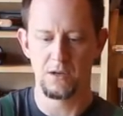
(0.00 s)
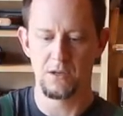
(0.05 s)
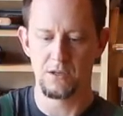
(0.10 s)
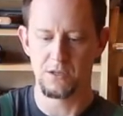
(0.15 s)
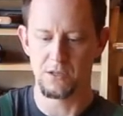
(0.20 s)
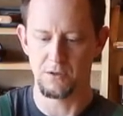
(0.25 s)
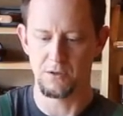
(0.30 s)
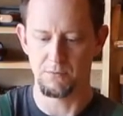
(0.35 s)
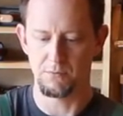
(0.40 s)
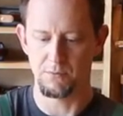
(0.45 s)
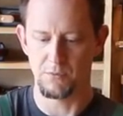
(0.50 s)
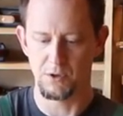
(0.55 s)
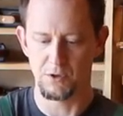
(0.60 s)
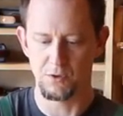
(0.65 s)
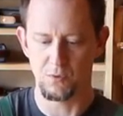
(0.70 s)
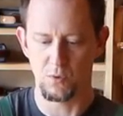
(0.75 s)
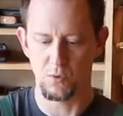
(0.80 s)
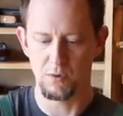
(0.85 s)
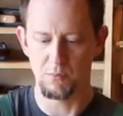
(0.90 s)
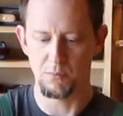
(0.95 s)
So
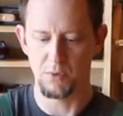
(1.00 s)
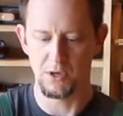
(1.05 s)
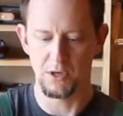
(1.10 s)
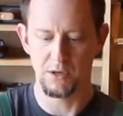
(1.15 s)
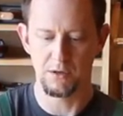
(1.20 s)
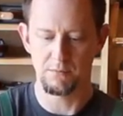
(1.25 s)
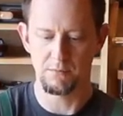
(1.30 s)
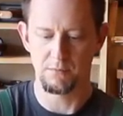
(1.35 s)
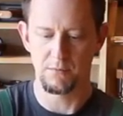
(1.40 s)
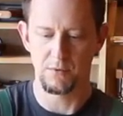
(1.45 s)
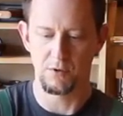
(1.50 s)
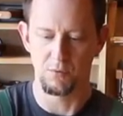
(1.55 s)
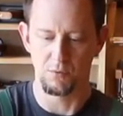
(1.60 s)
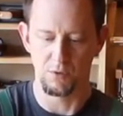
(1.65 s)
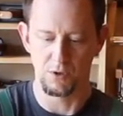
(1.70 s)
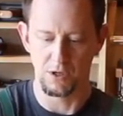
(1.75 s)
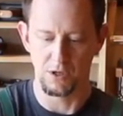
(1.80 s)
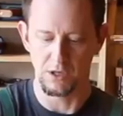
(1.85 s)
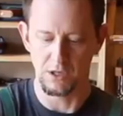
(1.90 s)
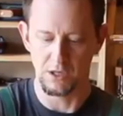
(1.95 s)
there's one burr.
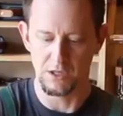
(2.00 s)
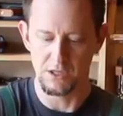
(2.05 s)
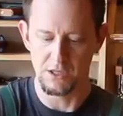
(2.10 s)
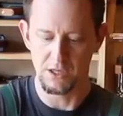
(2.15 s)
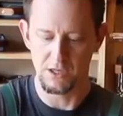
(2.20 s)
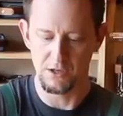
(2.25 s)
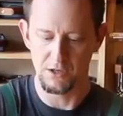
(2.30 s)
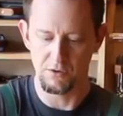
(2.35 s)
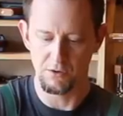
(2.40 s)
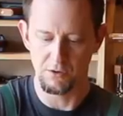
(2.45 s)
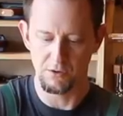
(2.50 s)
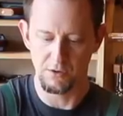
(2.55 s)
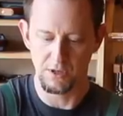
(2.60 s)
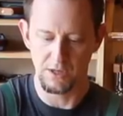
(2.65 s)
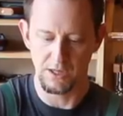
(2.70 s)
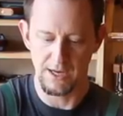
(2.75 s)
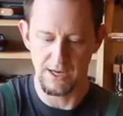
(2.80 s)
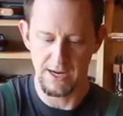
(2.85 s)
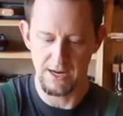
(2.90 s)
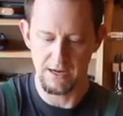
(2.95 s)
We're going to continue
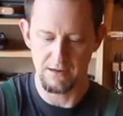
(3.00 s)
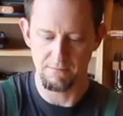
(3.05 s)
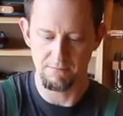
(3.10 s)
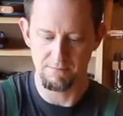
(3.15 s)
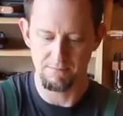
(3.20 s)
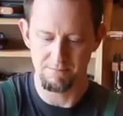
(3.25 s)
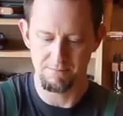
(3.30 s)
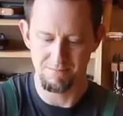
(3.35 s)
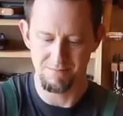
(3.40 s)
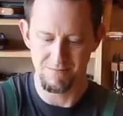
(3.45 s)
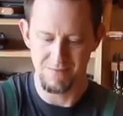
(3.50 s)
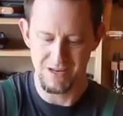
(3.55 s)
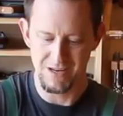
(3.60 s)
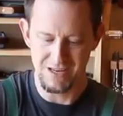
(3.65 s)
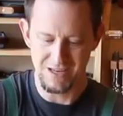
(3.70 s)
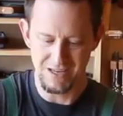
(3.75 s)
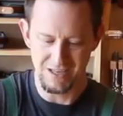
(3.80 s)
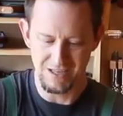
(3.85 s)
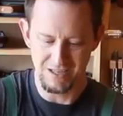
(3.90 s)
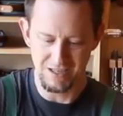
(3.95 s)
doing that
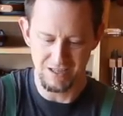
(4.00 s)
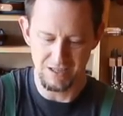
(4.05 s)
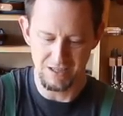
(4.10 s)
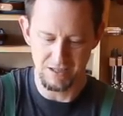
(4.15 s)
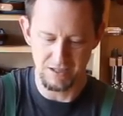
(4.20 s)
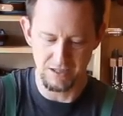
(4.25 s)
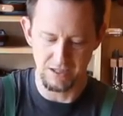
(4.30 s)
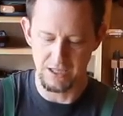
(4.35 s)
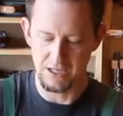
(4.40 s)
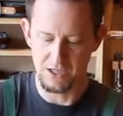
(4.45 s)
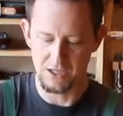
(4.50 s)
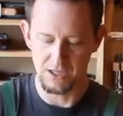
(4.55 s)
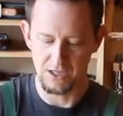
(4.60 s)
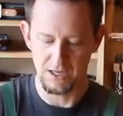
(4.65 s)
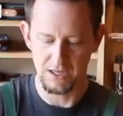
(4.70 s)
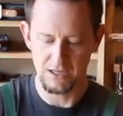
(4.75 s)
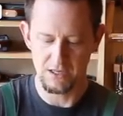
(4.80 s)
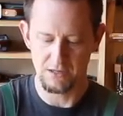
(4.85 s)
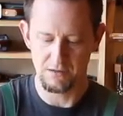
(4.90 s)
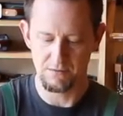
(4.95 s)
to each
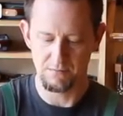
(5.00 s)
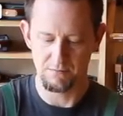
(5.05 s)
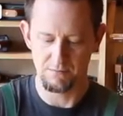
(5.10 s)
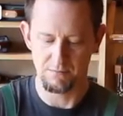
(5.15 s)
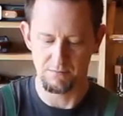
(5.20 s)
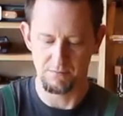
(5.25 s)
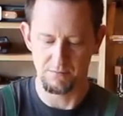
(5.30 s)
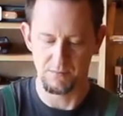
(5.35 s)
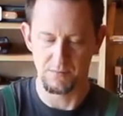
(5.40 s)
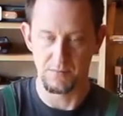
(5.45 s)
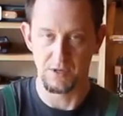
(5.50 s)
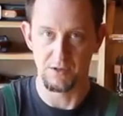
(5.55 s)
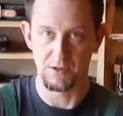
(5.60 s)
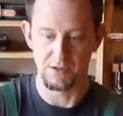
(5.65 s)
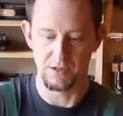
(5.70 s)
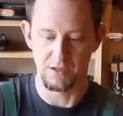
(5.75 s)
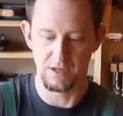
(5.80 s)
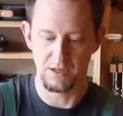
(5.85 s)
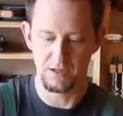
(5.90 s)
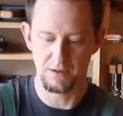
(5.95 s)
edge.
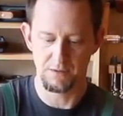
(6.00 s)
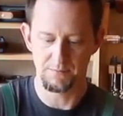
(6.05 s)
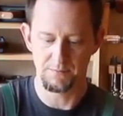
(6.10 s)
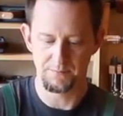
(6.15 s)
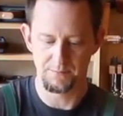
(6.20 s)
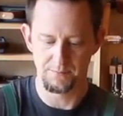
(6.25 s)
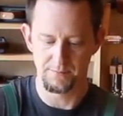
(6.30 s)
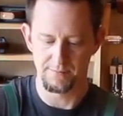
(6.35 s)
There's another.